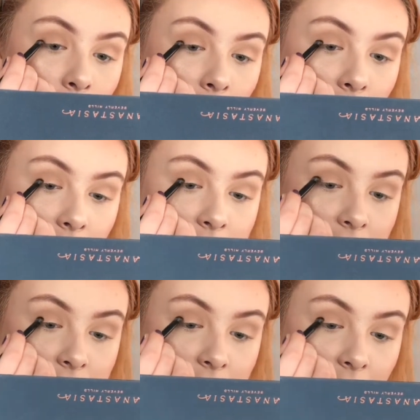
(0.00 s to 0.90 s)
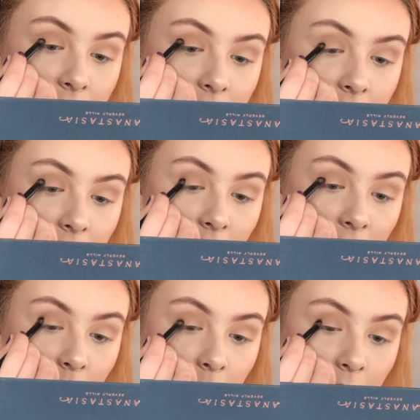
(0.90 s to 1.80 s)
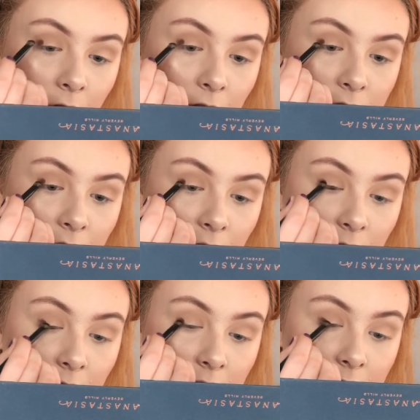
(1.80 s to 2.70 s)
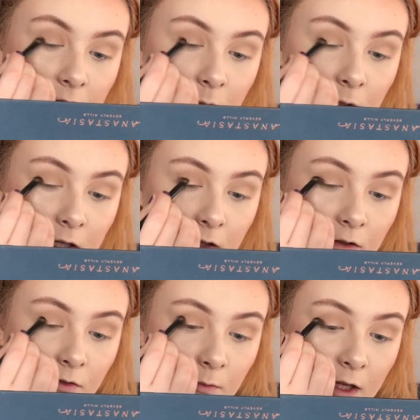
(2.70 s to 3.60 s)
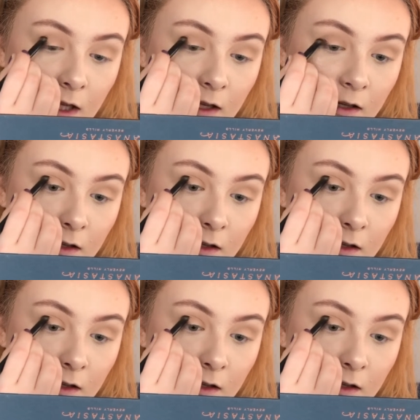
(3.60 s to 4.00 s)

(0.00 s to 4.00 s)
But as I said, it's not really a deal breaker for me.